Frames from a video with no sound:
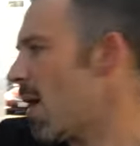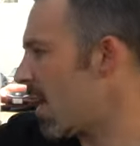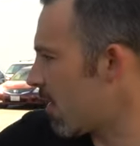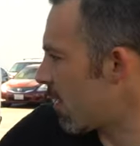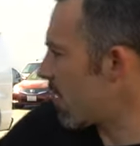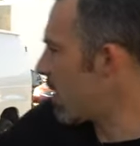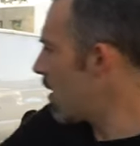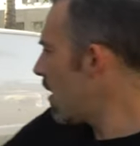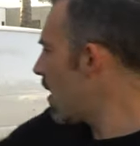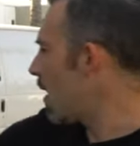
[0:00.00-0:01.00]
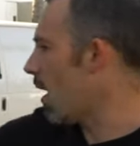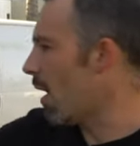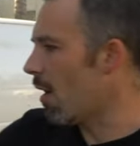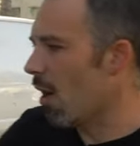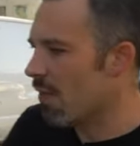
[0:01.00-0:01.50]
better
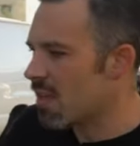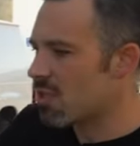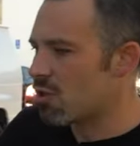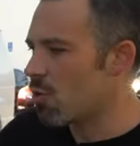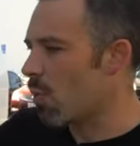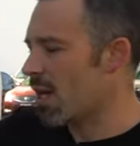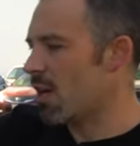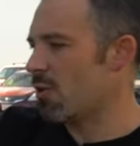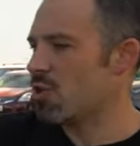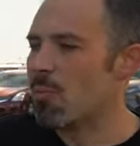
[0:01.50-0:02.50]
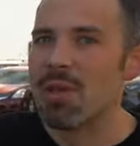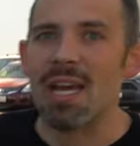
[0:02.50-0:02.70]
on these two windows. Hope you